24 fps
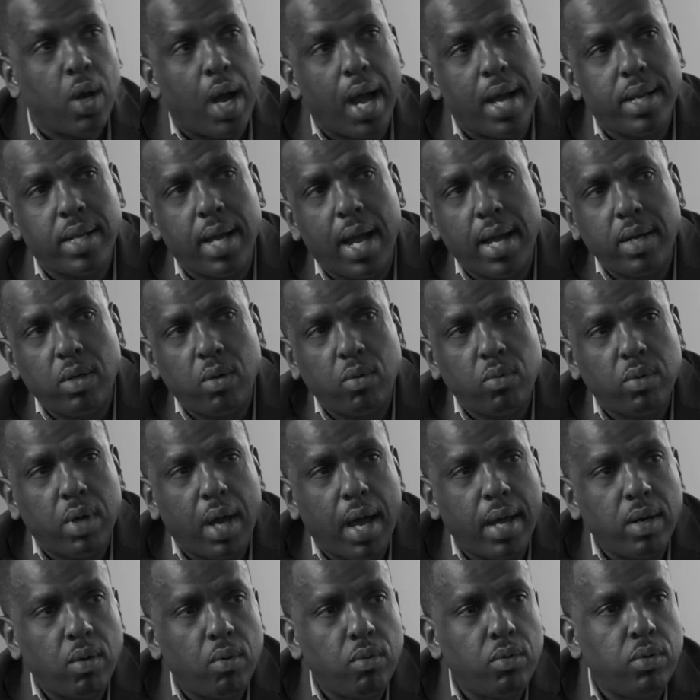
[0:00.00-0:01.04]
I
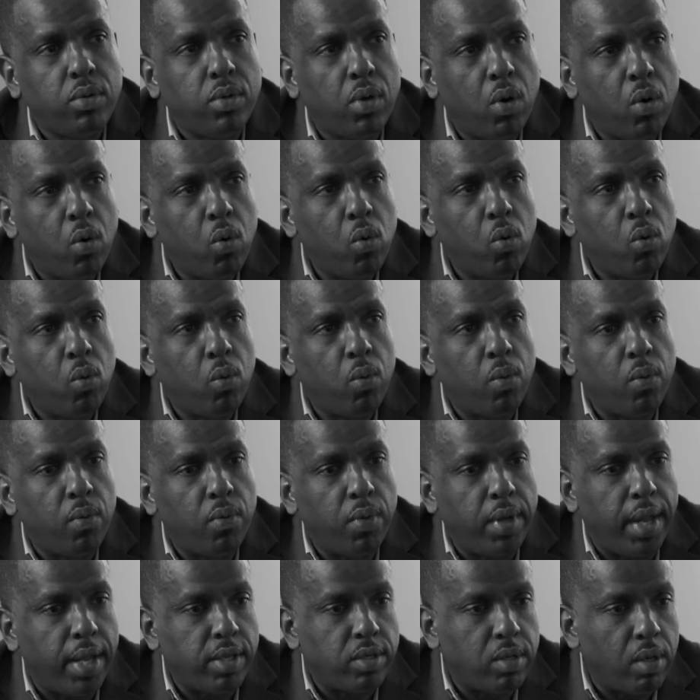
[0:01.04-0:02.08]
don't know
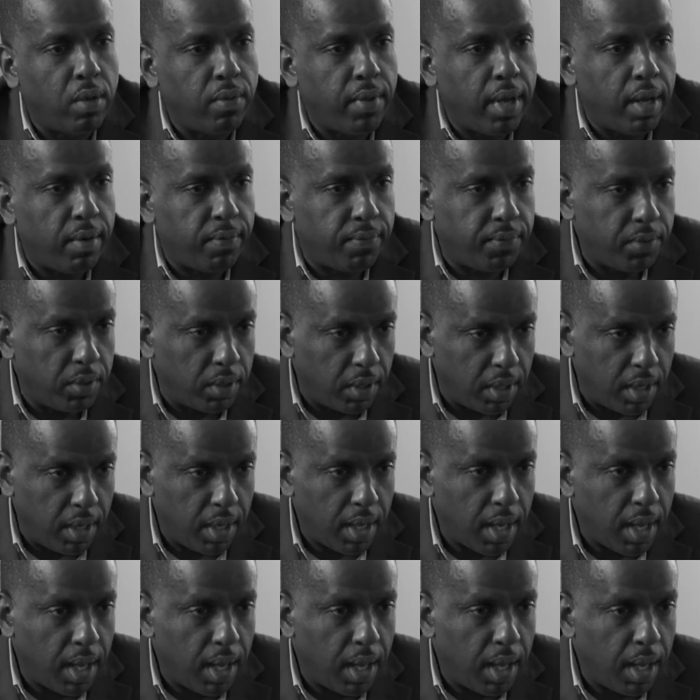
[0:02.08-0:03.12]
the answer to that fully.
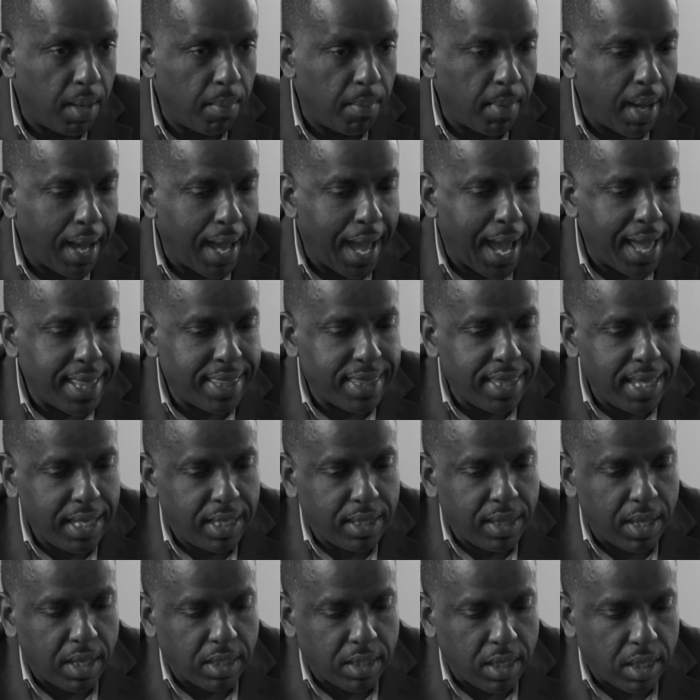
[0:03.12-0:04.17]
I
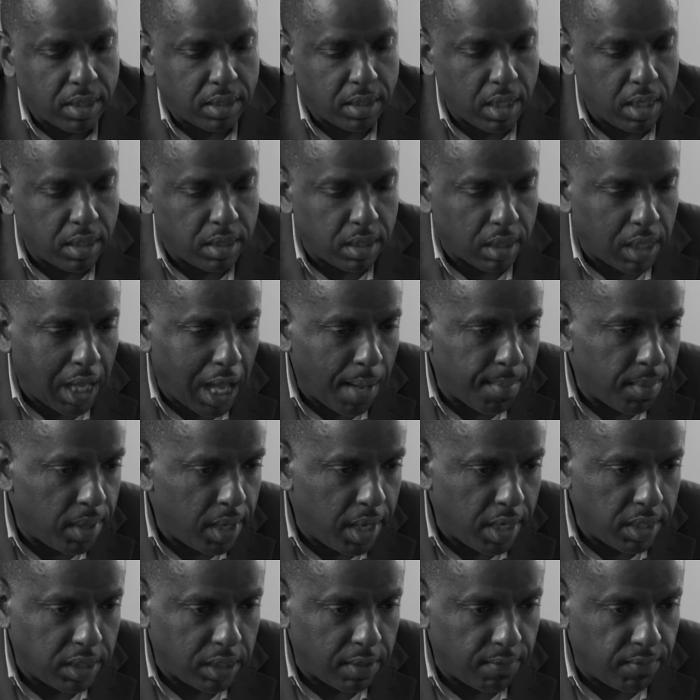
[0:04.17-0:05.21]
think it's a
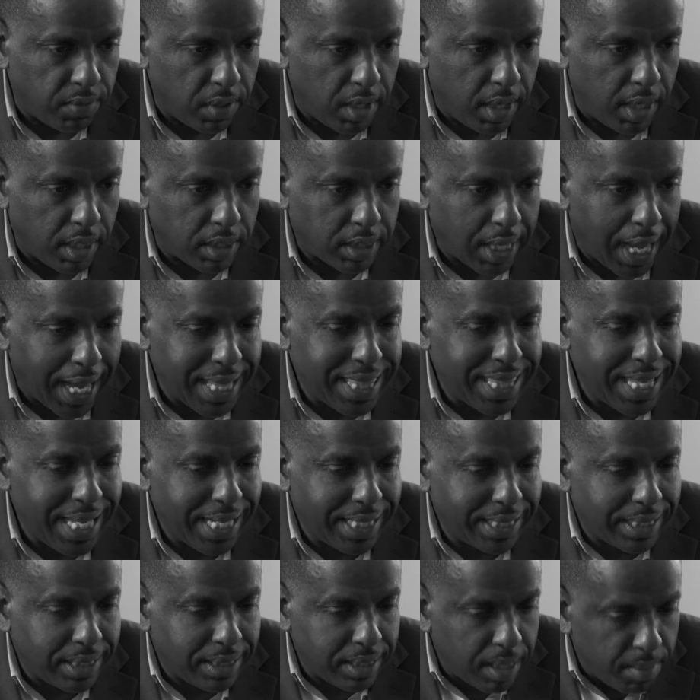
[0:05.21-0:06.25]
combination of things. I
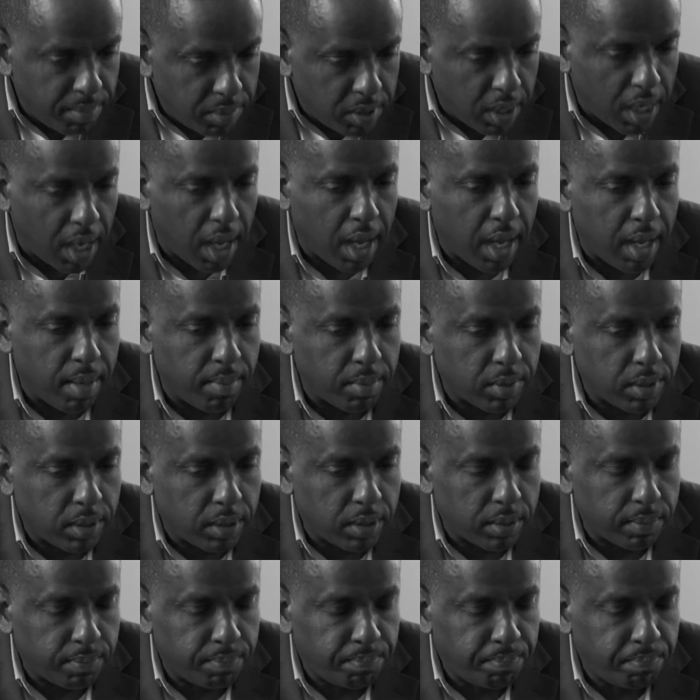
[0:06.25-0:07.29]
think
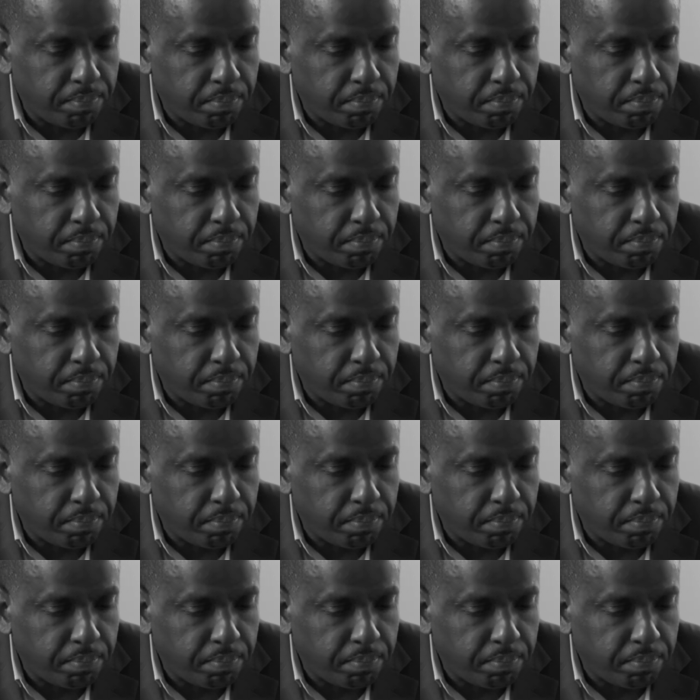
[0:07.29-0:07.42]
sometimes